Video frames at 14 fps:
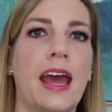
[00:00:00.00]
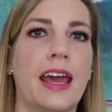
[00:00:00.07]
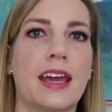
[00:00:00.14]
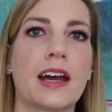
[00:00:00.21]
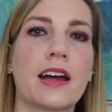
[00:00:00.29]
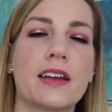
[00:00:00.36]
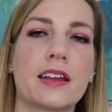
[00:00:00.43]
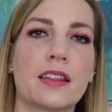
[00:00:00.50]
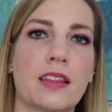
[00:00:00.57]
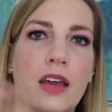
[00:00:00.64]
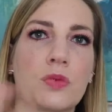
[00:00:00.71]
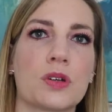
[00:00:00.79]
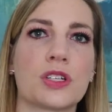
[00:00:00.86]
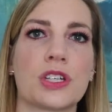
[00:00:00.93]
and
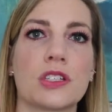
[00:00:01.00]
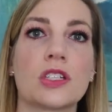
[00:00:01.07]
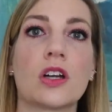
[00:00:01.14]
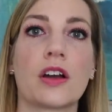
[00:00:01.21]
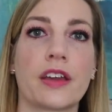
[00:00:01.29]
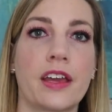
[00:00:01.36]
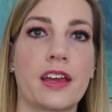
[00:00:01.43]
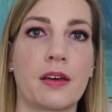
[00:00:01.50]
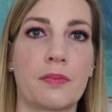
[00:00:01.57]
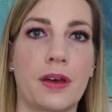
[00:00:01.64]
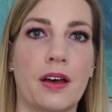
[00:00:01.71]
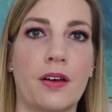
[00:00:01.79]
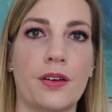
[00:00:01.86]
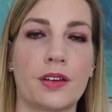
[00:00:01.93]
they were just talking
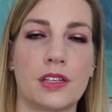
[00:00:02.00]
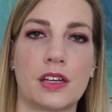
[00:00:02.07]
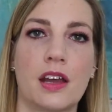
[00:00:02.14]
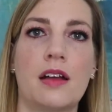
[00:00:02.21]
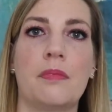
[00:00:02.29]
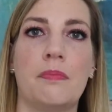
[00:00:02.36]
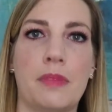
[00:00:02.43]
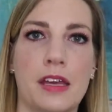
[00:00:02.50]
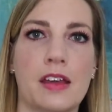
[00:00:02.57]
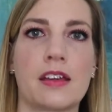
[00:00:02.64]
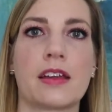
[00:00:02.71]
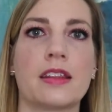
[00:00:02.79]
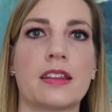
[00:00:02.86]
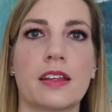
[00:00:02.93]
about
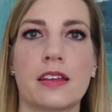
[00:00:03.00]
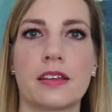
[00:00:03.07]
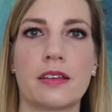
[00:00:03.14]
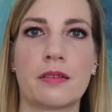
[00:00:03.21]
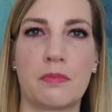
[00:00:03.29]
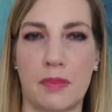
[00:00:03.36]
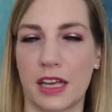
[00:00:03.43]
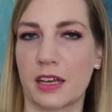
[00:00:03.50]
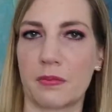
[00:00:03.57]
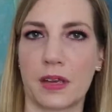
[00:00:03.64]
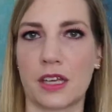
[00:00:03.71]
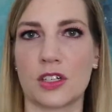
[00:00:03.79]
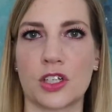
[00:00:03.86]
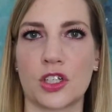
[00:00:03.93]
being in the makeup
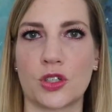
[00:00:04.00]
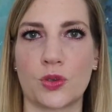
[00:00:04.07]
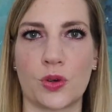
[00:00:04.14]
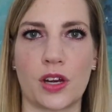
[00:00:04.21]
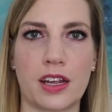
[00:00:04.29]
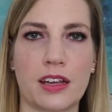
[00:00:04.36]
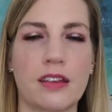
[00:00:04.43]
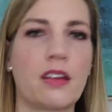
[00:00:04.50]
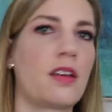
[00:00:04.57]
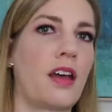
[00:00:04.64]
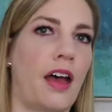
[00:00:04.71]
industry,